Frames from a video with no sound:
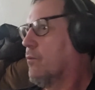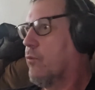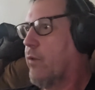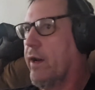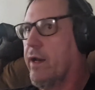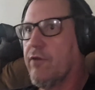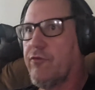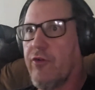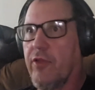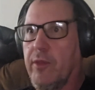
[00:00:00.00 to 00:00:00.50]

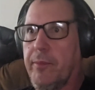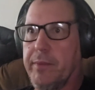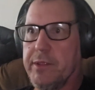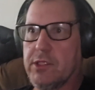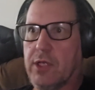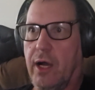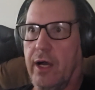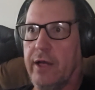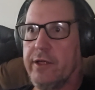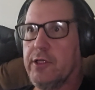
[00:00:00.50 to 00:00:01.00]
Waiting for the
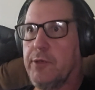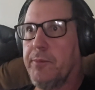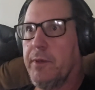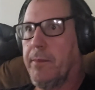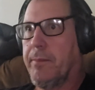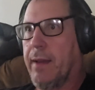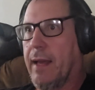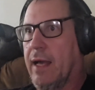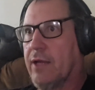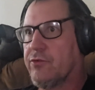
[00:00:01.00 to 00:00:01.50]
baton to be
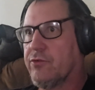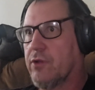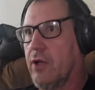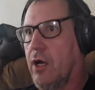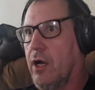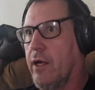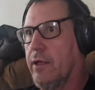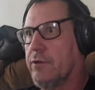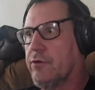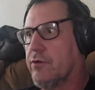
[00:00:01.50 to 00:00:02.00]
passed
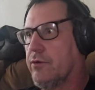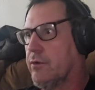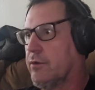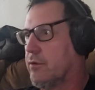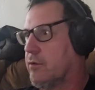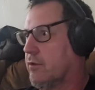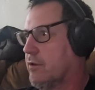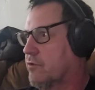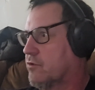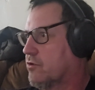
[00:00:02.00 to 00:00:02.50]
on to
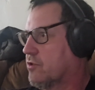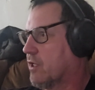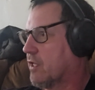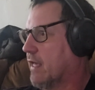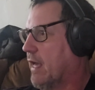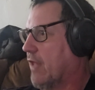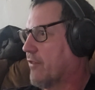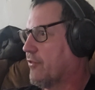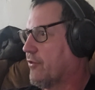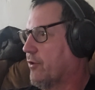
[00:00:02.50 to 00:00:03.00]
this
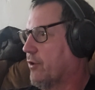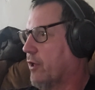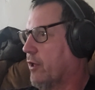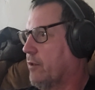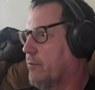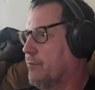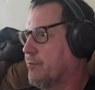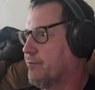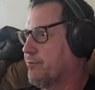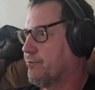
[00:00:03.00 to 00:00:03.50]

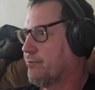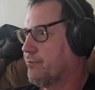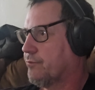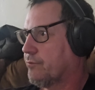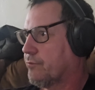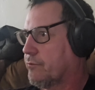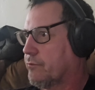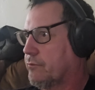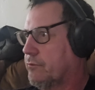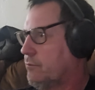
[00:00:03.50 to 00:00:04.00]
decathlon.
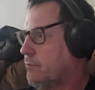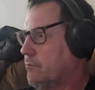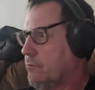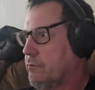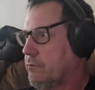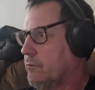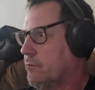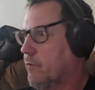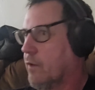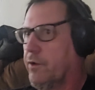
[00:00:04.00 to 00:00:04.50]

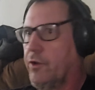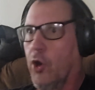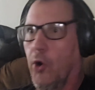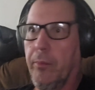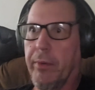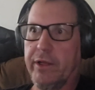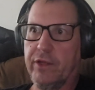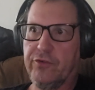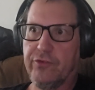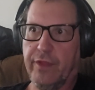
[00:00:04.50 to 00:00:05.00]

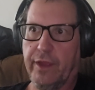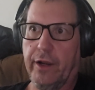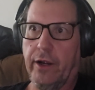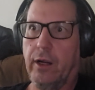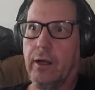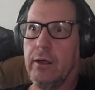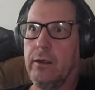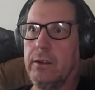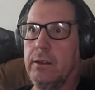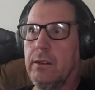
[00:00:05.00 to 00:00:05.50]
Nobody's
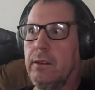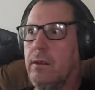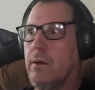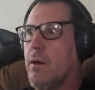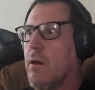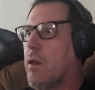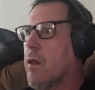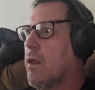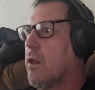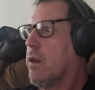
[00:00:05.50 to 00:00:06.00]
there.
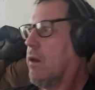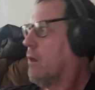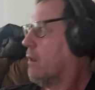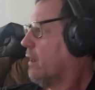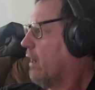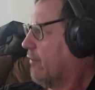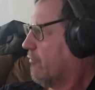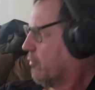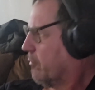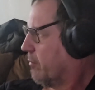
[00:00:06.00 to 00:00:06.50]

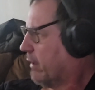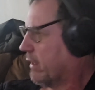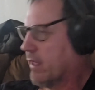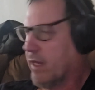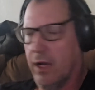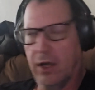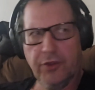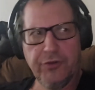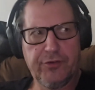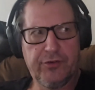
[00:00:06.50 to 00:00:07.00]
Everybody
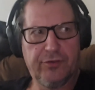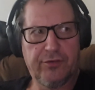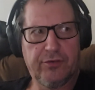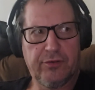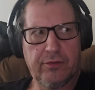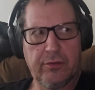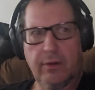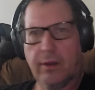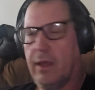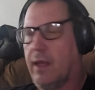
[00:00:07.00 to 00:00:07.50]

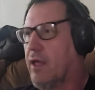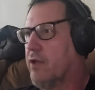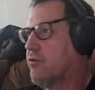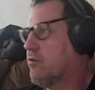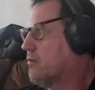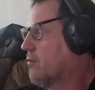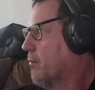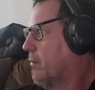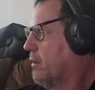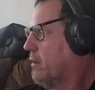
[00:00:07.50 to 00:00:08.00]
else has
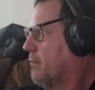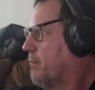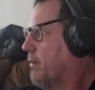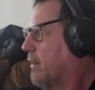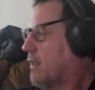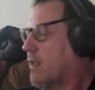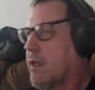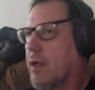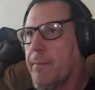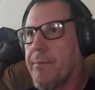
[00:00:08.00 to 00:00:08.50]
somebody
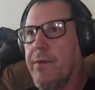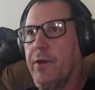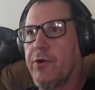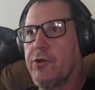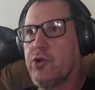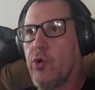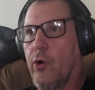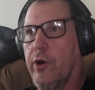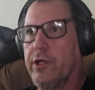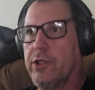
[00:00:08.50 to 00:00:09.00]
picking up their
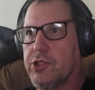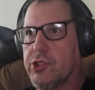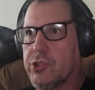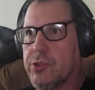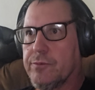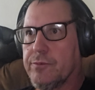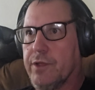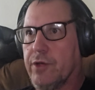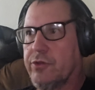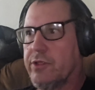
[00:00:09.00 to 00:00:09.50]

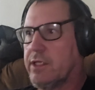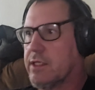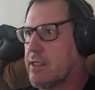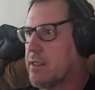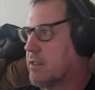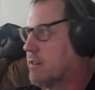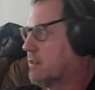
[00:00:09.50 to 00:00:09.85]
torch, and